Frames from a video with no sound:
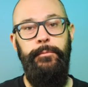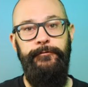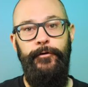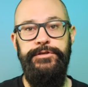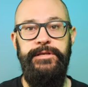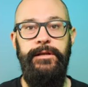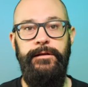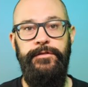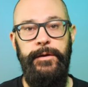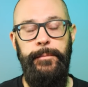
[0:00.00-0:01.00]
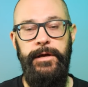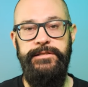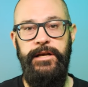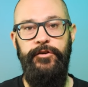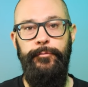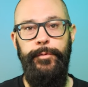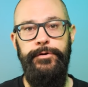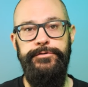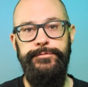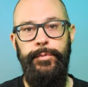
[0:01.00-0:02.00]
But first, I'd like to thank my executive
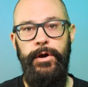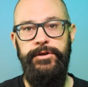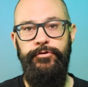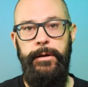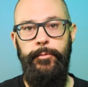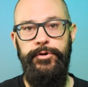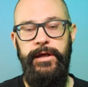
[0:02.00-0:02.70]
producers, Brian Kramer,